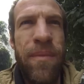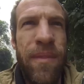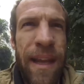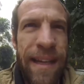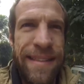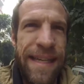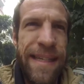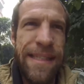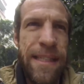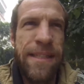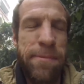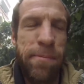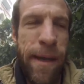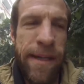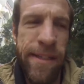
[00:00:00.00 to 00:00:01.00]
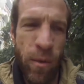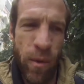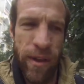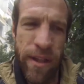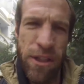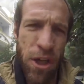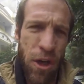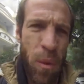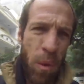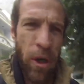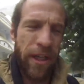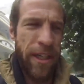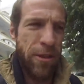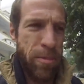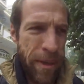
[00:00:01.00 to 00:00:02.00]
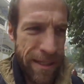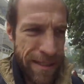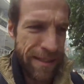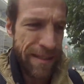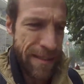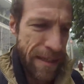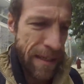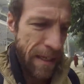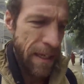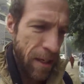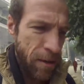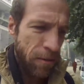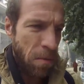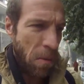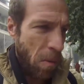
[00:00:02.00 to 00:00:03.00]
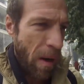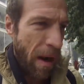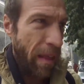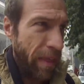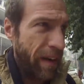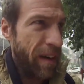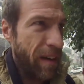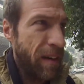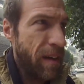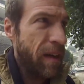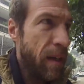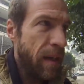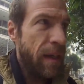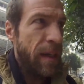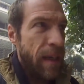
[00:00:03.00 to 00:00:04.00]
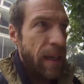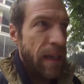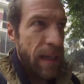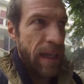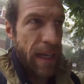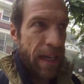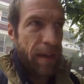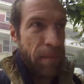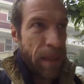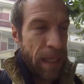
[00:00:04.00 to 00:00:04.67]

like desk space at one of these co-working spaces for a while there, um,